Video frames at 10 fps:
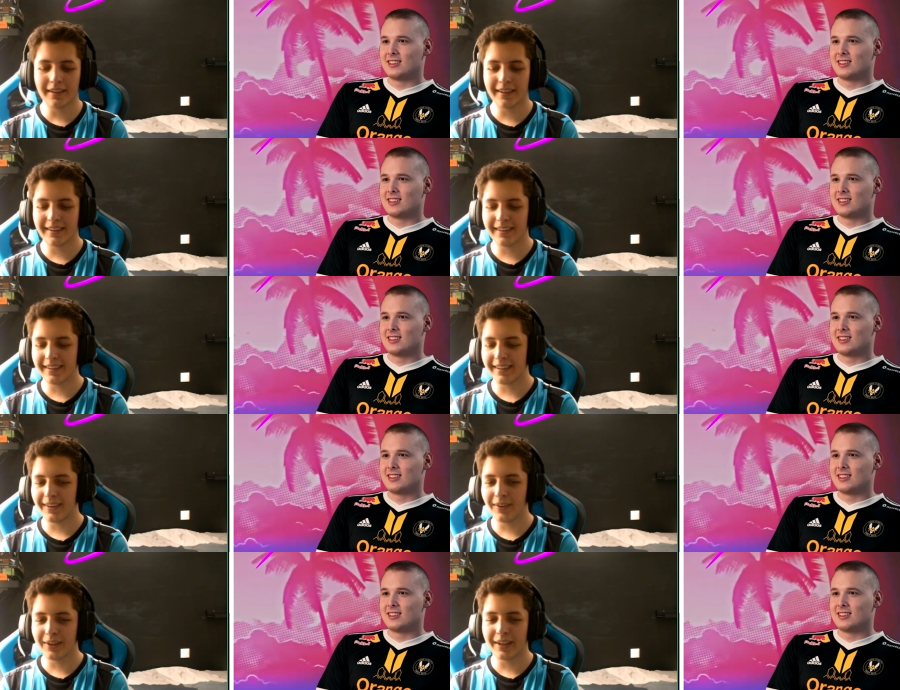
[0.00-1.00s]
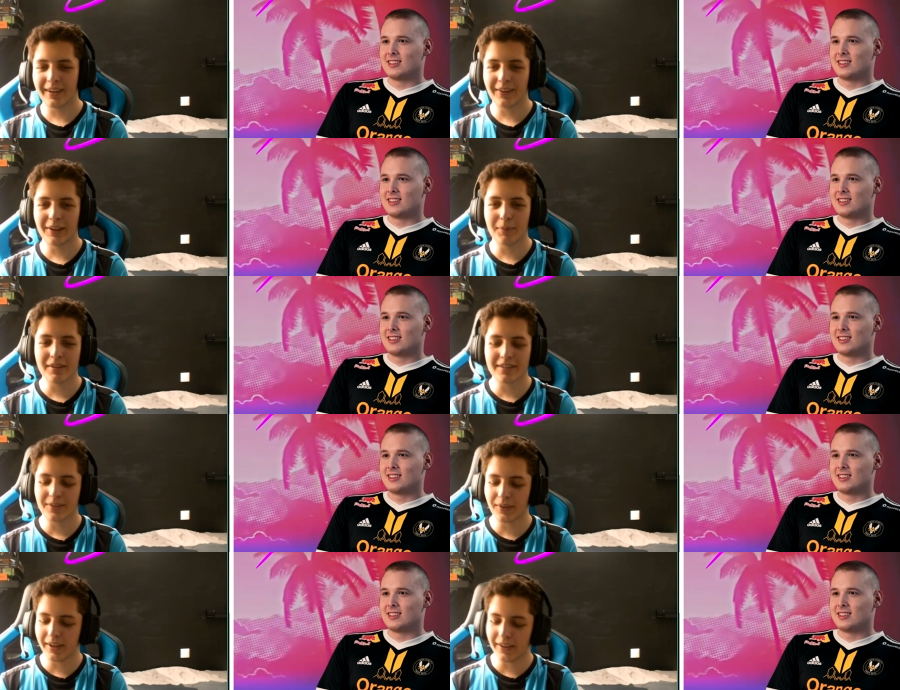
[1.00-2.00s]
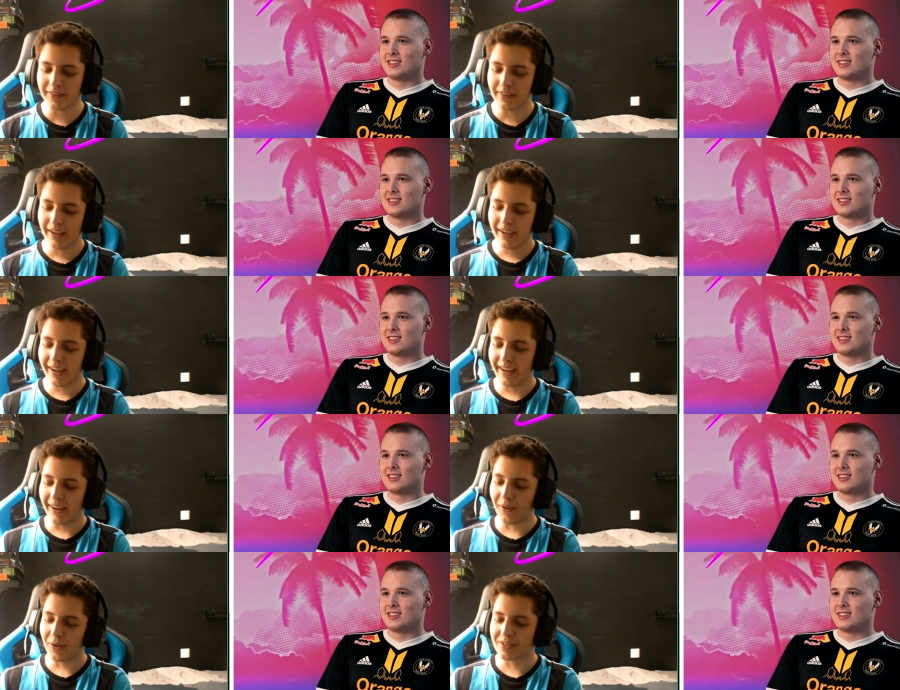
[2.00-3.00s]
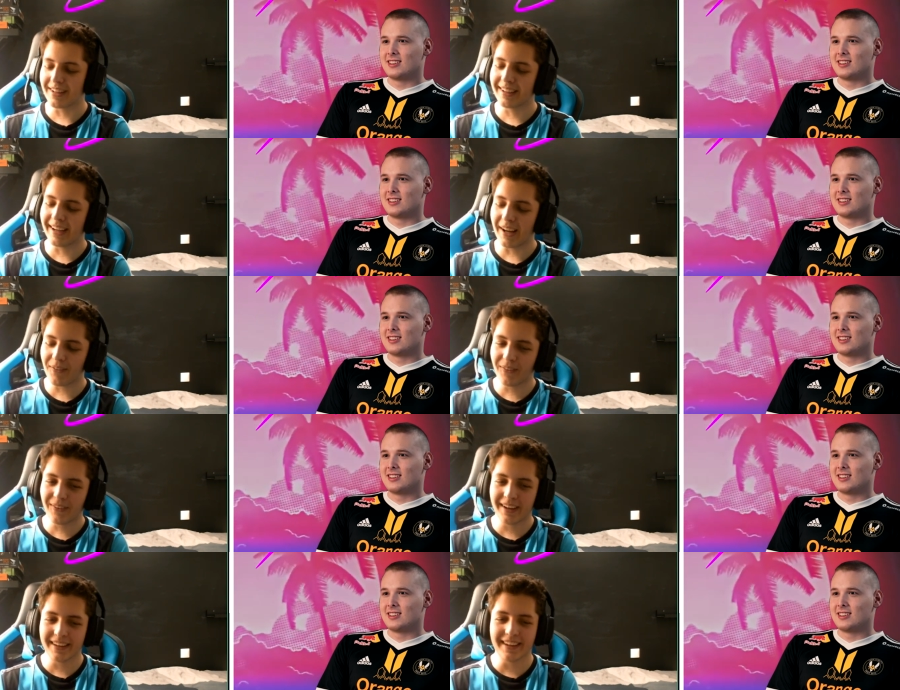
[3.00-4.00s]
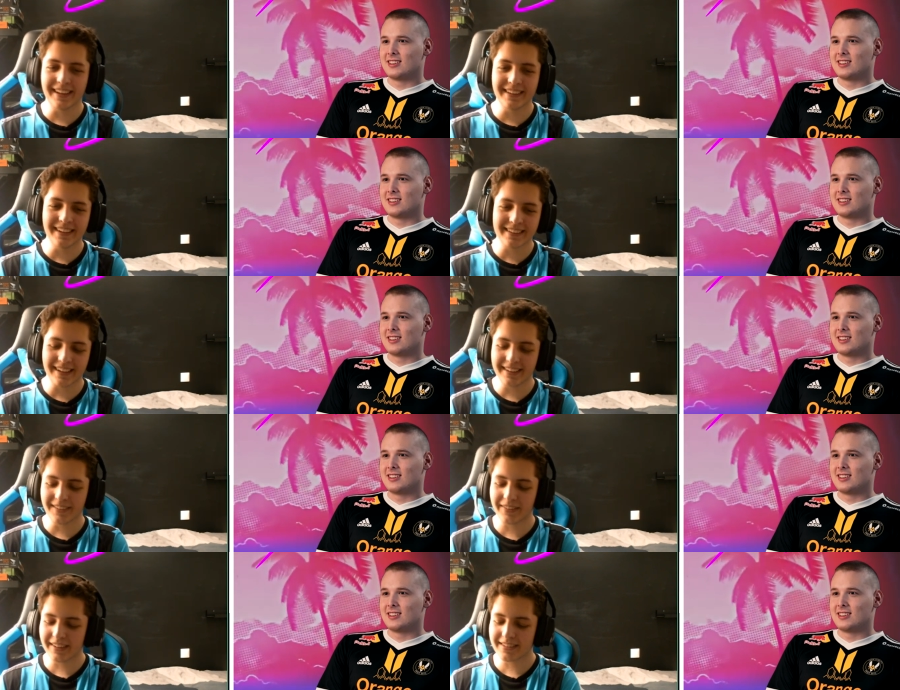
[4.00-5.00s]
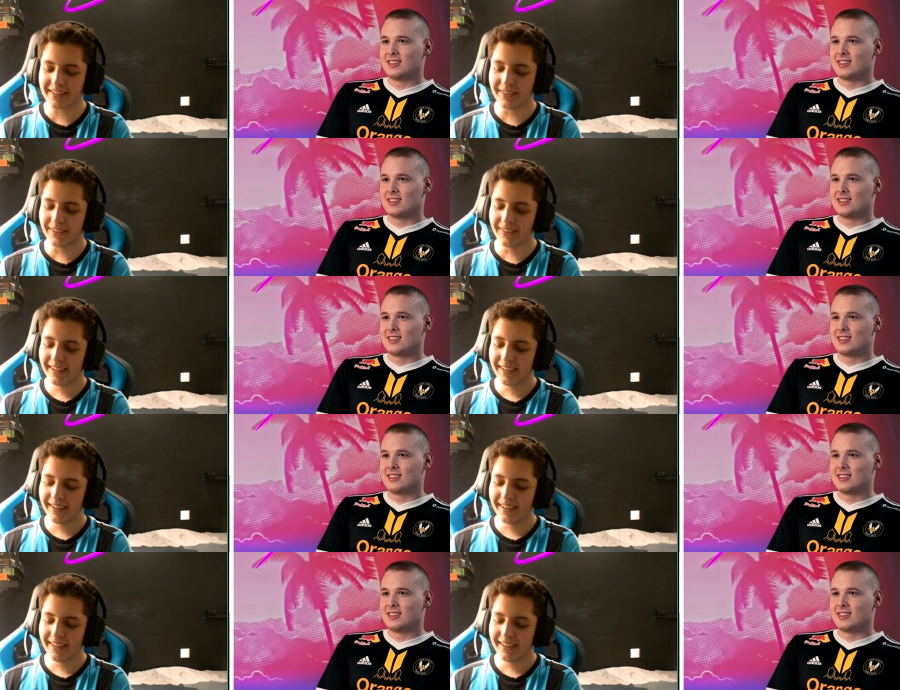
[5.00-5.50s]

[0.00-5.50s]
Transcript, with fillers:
Speaker 1: Uh, all the all the means with uh, Jose El Calvo and, and yeah, that yeah, kind yeah, of thing. So